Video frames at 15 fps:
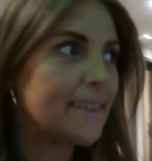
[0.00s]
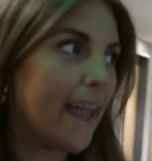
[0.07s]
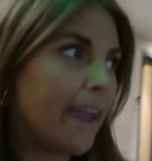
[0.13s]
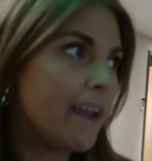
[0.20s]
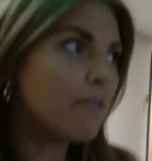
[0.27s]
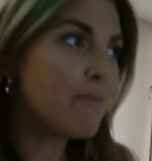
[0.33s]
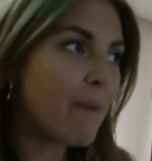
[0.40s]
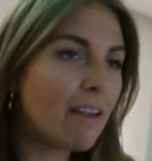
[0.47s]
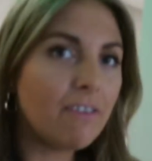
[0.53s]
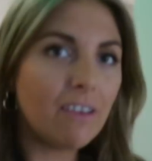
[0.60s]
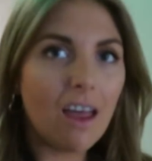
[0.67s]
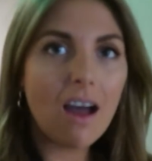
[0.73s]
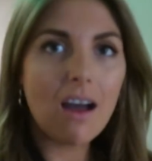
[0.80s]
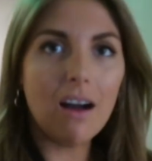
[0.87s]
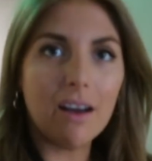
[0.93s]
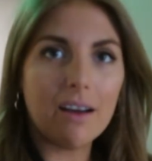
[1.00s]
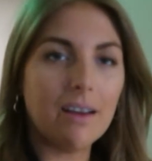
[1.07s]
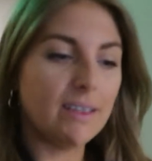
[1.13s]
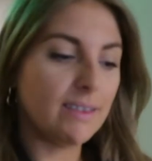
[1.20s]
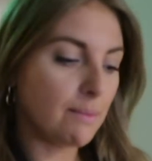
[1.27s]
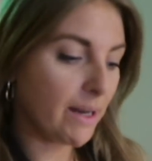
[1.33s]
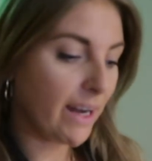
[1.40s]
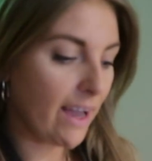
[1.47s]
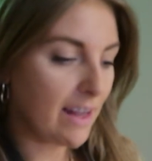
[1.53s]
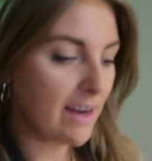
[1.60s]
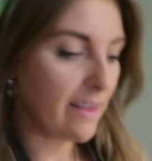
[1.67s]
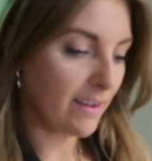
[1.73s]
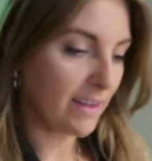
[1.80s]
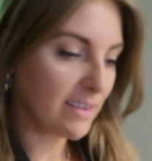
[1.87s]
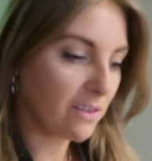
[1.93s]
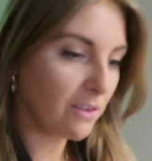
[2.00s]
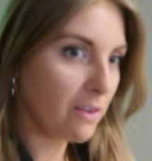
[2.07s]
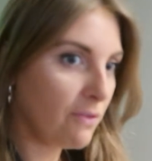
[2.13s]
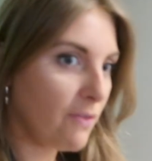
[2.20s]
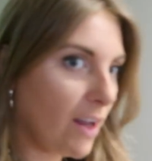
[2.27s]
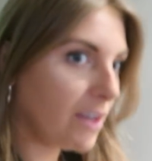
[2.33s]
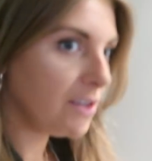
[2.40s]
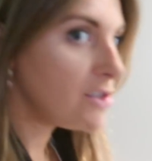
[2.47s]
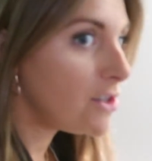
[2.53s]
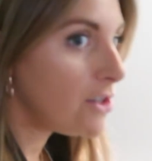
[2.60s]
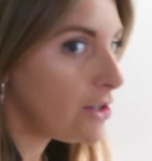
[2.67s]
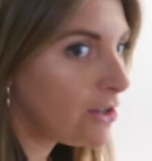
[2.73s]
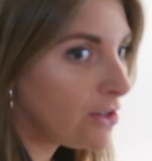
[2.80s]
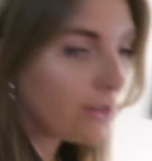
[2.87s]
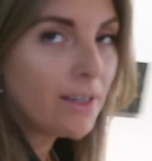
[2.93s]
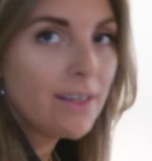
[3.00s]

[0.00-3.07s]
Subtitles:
day of my vlog because I'm going to edit this on the flight to